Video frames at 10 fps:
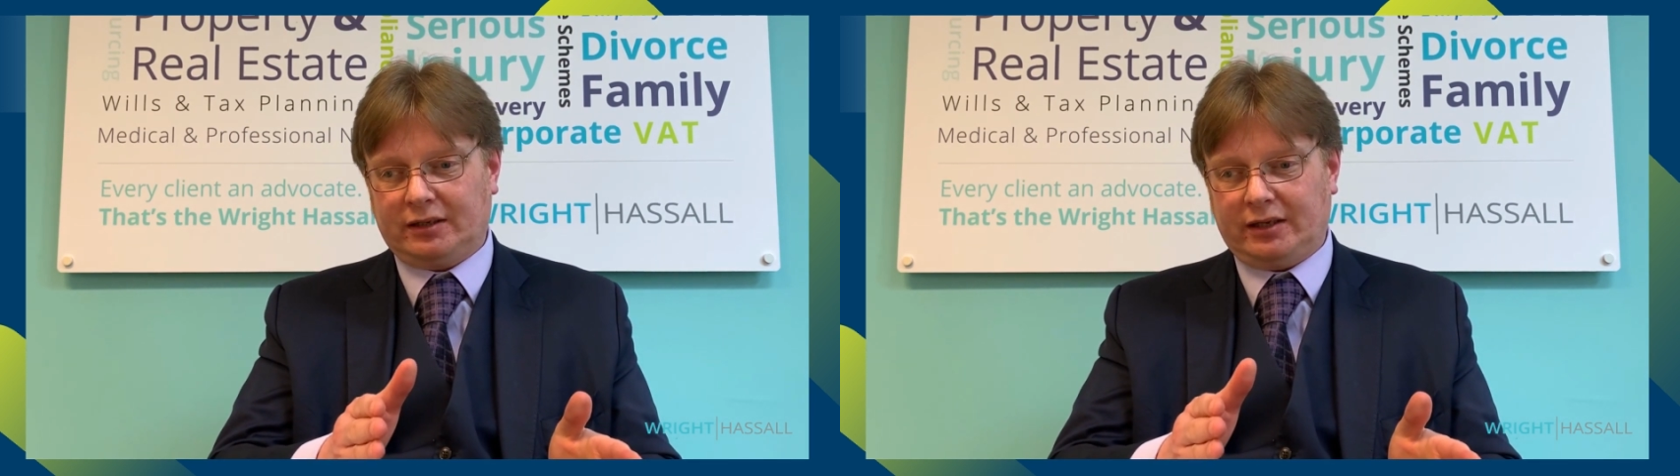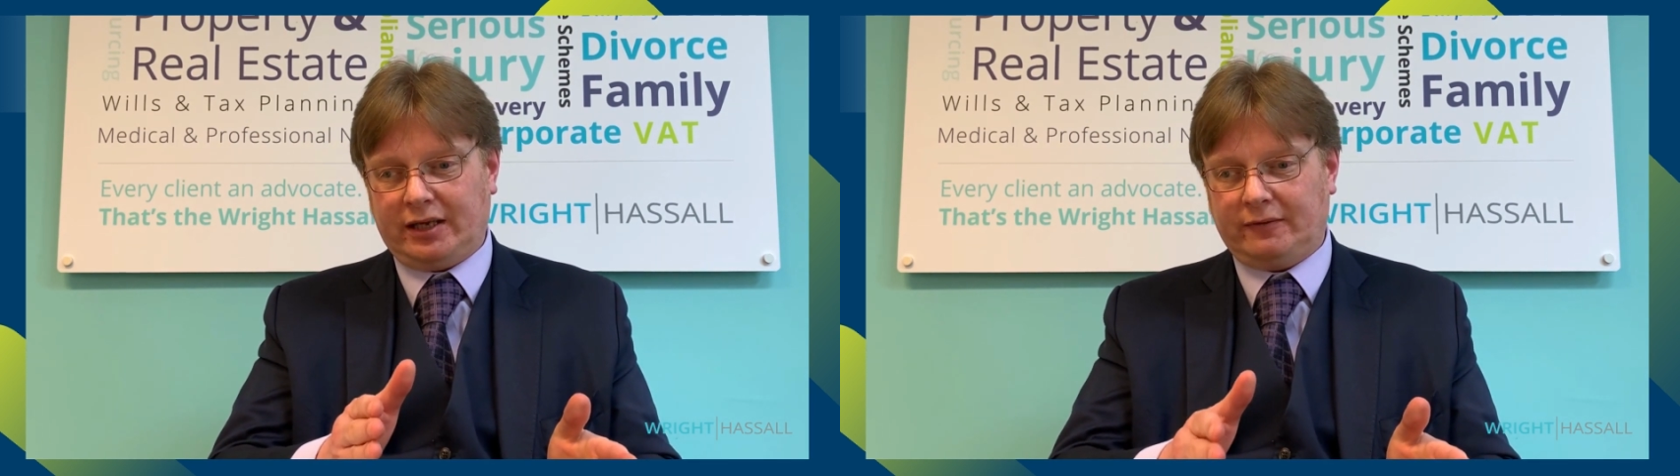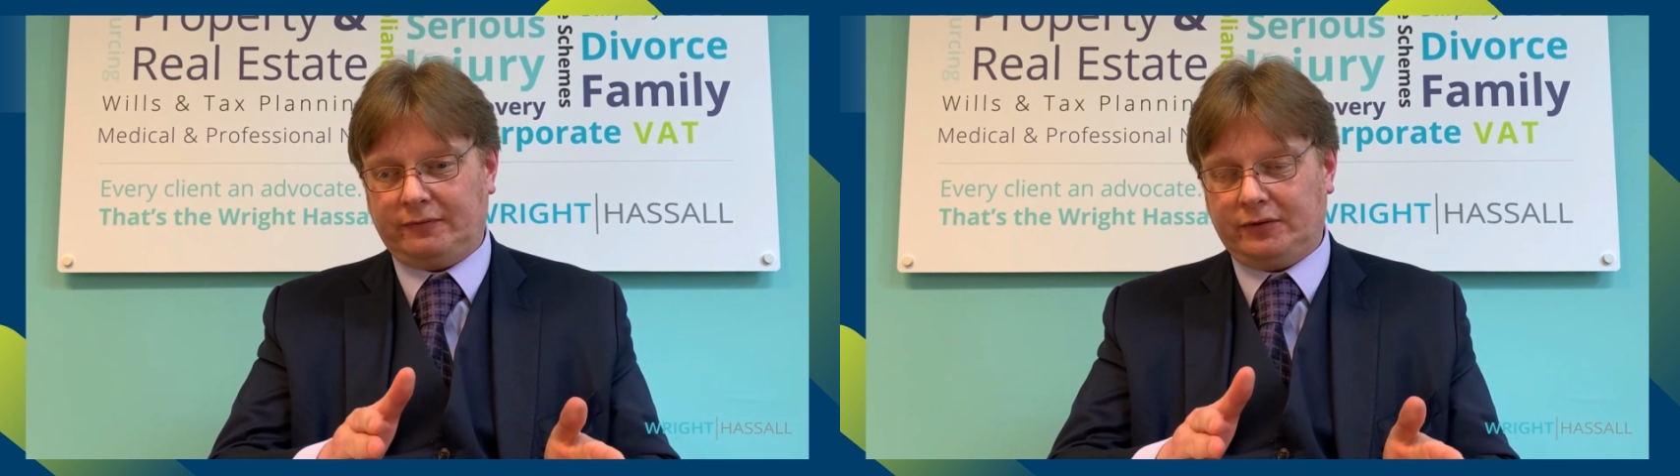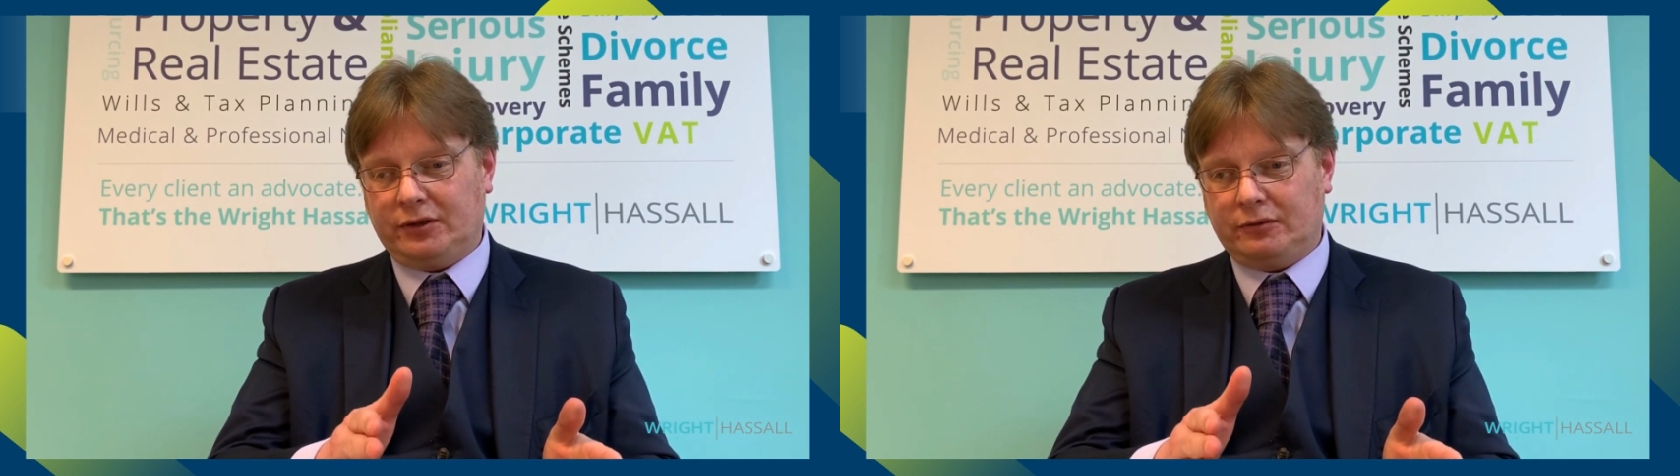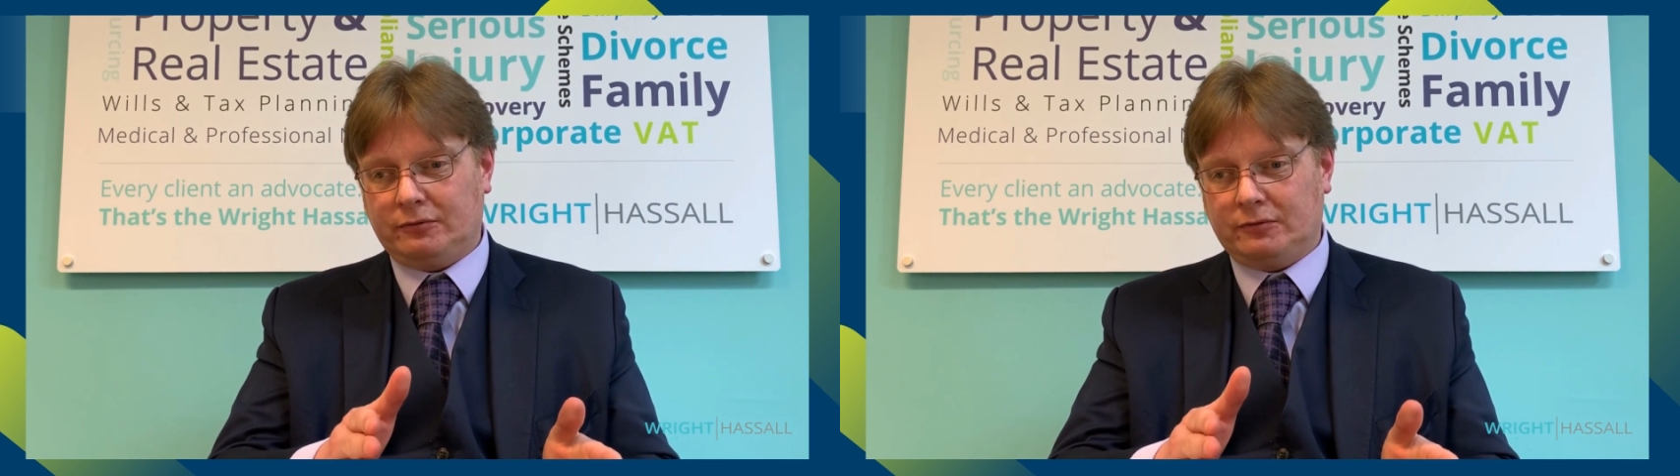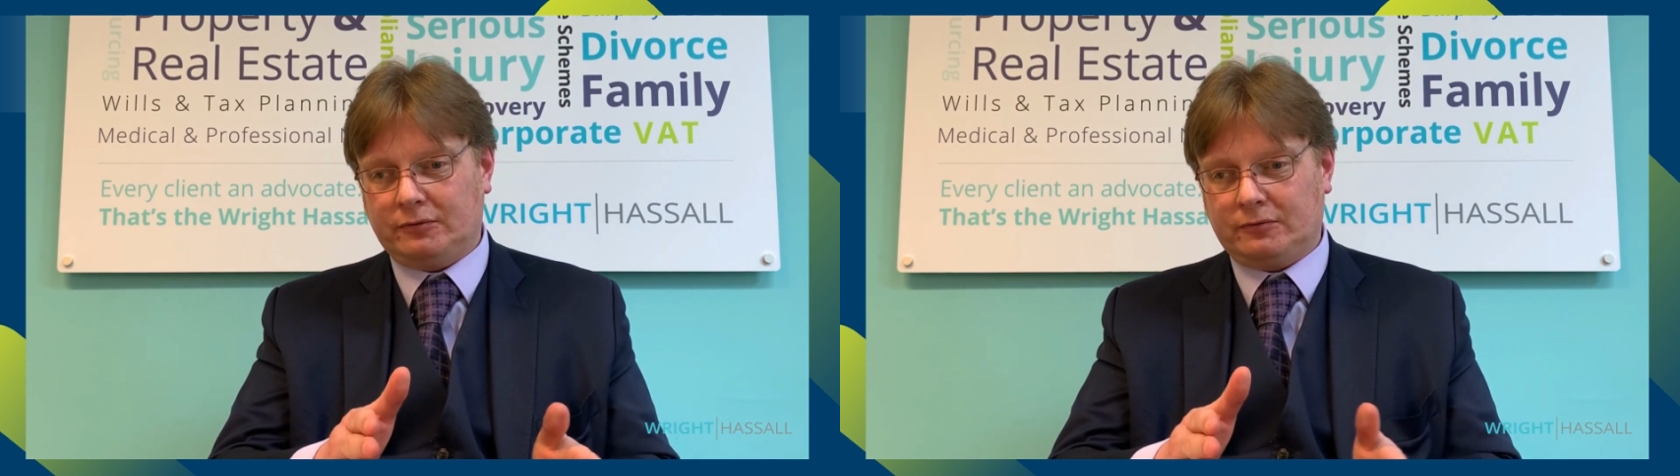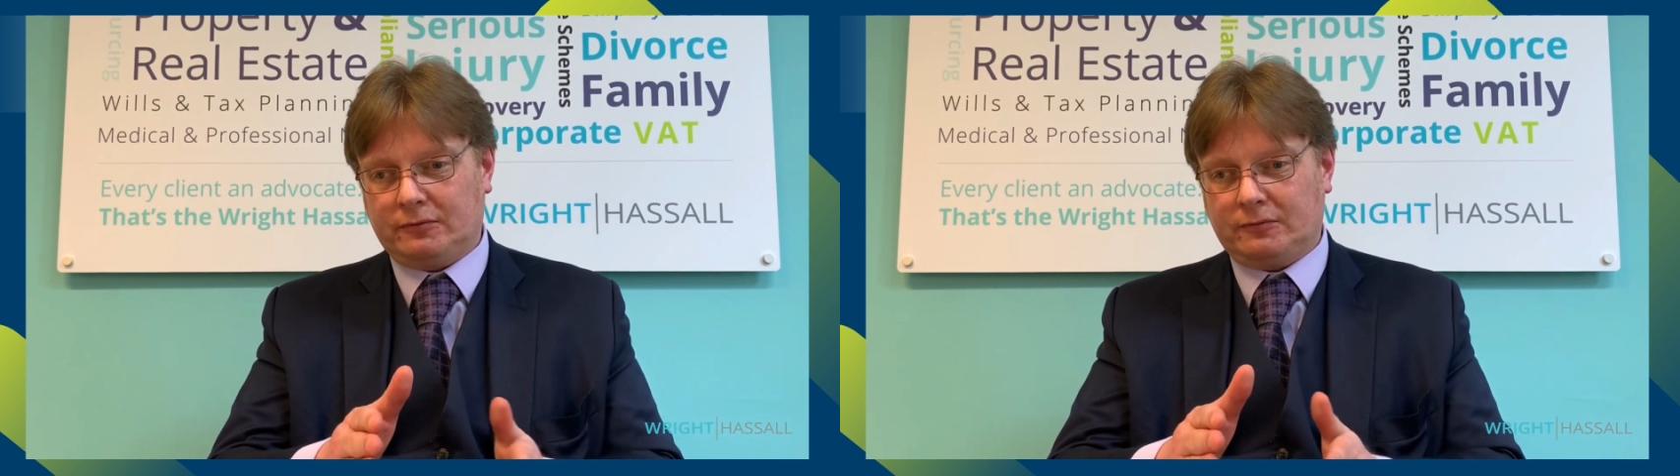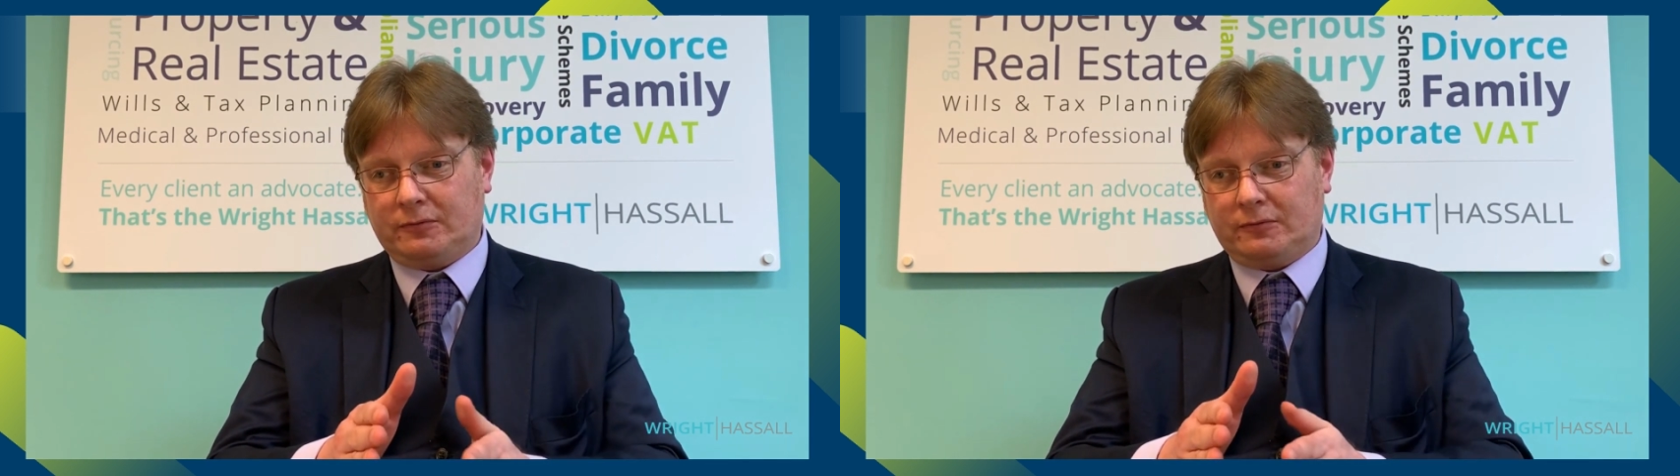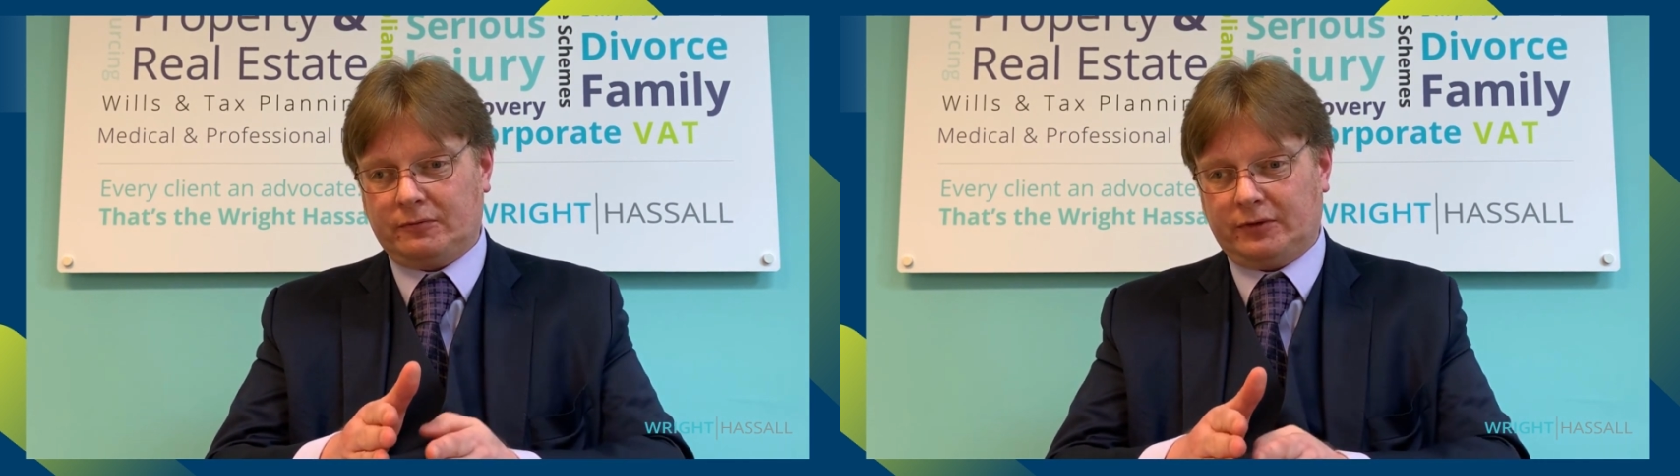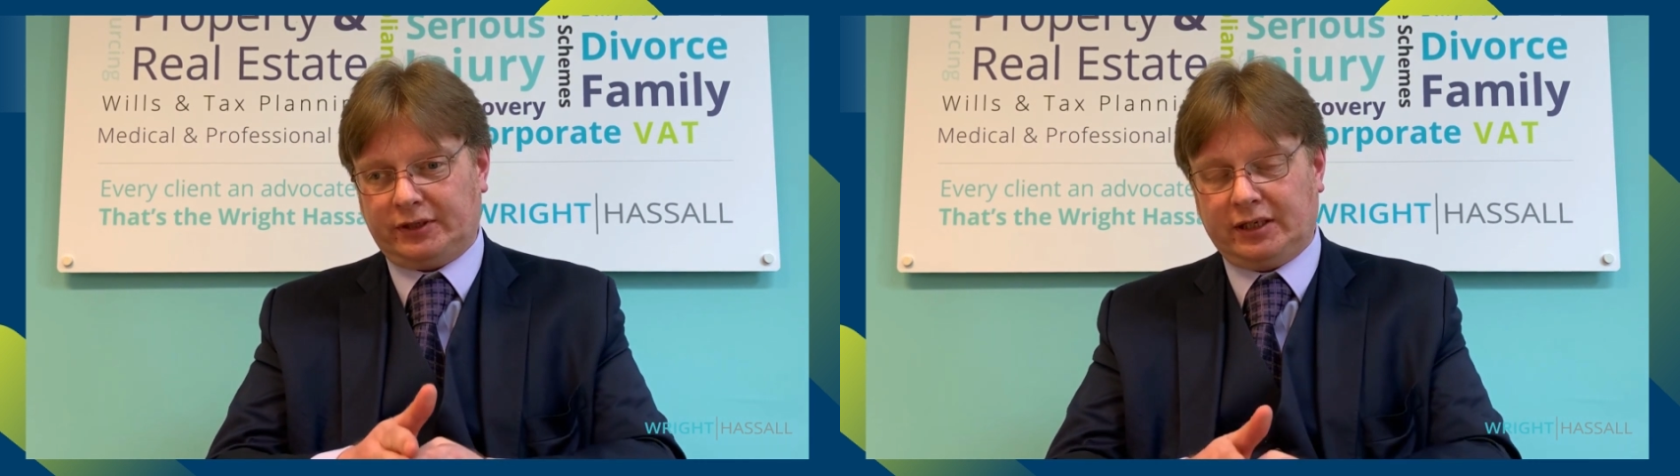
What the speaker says: If you still